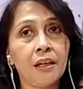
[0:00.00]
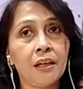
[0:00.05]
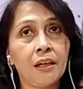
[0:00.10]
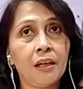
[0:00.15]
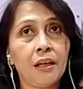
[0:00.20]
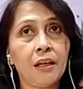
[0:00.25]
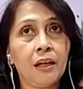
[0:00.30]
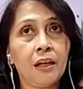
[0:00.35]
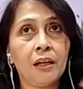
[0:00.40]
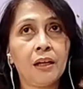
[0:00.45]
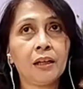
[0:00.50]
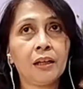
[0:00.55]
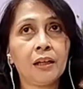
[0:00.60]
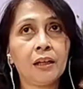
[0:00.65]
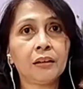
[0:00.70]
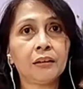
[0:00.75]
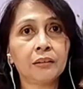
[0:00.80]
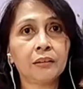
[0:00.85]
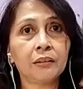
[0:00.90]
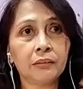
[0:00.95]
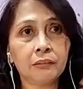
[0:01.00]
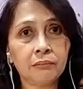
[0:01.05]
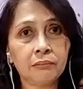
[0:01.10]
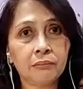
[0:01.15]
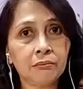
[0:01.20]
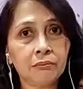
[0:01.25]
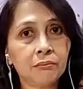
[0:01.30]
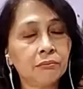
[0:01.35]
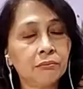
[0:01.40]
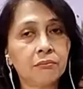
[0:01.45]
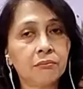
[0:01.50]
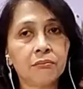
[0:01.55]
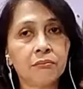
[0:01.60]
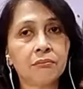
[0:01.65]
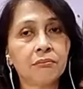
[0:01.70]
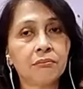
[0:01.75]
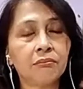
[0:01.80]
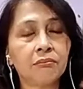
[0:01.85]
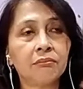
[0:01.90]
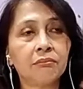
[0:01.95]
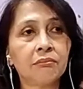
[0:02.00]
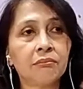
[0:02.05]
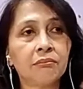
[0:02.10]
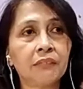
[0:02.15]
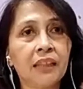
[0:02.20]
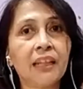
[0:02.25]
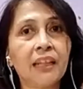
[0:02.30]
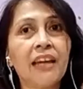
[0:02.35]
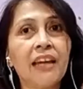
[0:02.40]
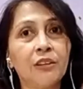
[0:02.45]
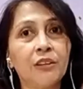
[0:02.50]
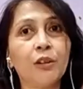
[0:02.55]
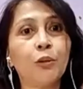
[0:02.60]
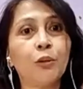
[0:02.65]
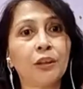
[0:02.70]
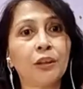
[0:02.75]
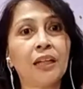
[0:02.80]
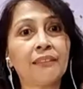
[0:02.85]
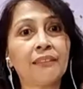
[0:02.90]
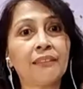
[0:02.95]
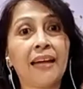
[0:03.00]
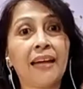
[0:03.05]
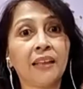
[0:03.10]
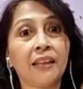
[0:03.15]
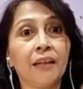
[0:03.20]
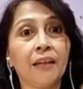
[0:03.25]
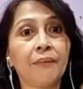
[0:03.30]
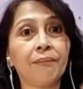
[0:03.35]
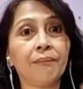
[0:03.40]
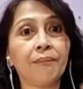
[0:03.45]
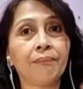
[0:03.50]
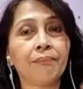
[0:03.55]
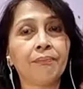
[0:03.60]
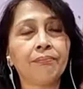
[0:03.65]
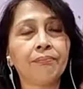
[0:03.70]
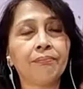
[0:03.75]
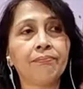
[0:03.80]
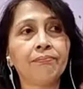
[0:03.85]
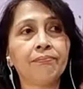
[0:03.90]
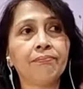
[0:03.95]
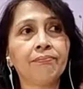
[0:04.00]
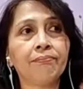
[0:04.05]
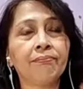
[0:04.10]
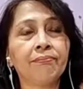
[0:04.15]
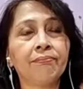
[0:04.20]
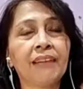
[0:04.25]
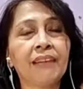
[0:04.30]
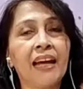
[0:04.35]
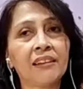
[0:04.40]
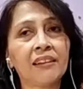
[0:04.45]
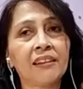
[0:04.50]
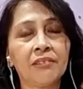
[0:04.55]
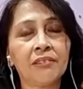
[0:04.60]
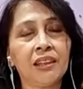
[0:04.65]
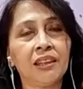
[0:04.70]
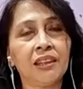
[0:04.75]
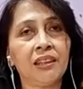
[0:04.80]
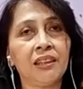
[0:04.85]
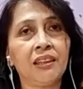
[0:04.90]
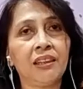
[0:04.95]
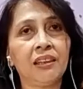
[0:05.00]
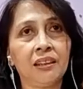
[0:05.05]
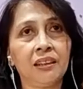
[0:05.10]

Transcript: And and I know that I am not really